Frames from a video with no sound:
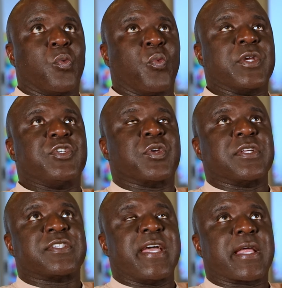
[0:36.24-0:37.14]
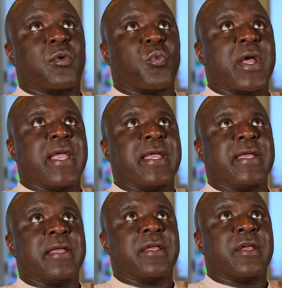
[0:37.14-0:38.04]
what you can take
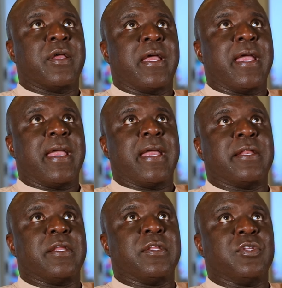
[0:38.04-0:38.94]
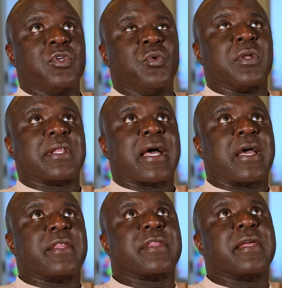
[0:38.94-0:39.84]
away and
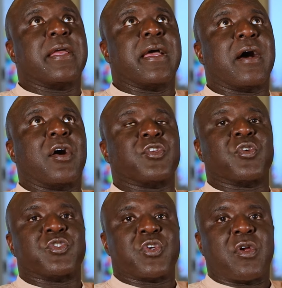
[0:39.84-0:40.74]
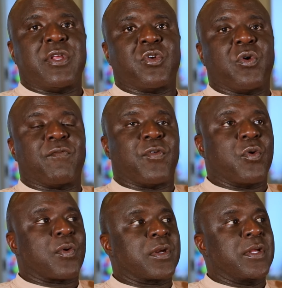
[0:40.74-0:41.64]
utilize on your journey going
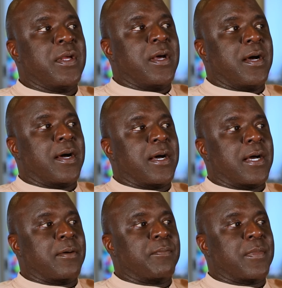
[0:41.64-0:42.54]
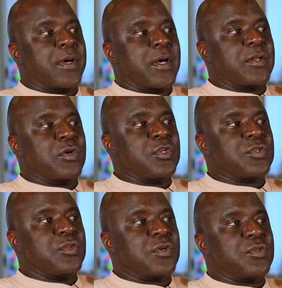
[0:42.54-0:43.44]
forward. I know
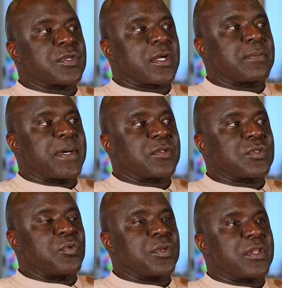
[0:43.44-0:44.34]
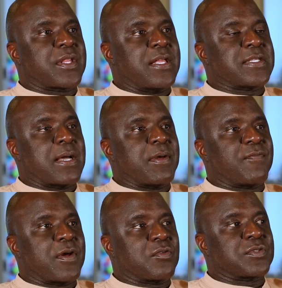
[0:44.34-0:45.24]
you talked about doing state time and
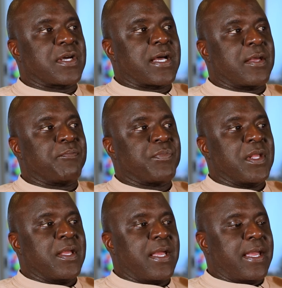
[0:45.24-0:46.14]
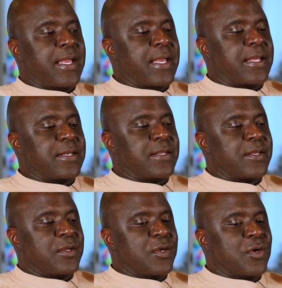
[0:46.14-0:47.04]
federal time, and
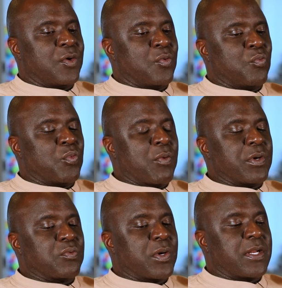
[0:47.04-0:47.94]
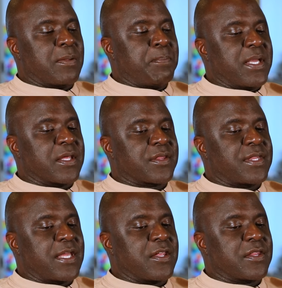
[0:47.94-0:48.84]
what was one of the biggest
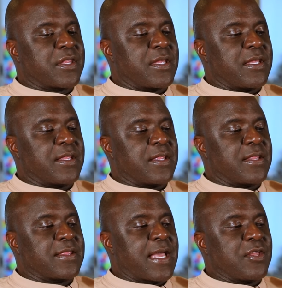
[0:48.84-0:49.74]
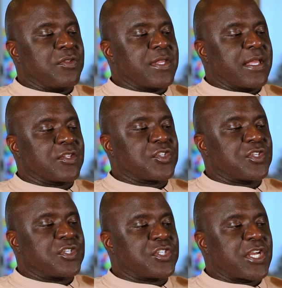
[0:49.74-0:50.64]
things that you think
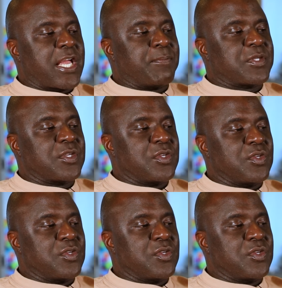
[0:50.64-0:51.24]
shaped